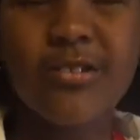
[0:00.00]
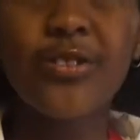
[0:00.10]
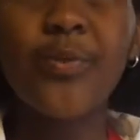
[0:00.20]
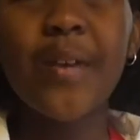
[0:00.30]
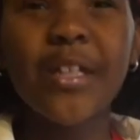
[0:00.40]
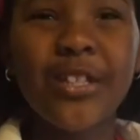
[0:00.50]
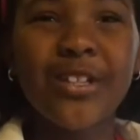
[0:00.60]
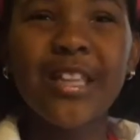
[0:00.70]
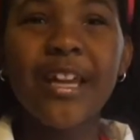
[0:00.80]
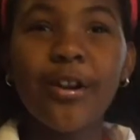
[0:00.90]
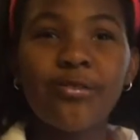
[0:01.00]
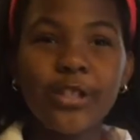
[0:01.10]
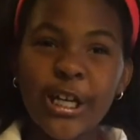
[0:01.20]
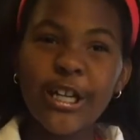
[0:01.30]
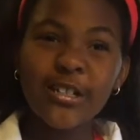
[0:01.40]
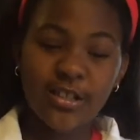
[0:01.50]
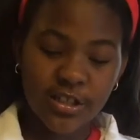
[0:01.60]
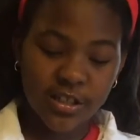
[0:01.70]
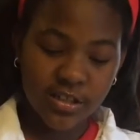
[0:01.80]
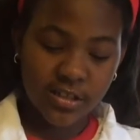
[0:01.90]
also make sure they don't touch.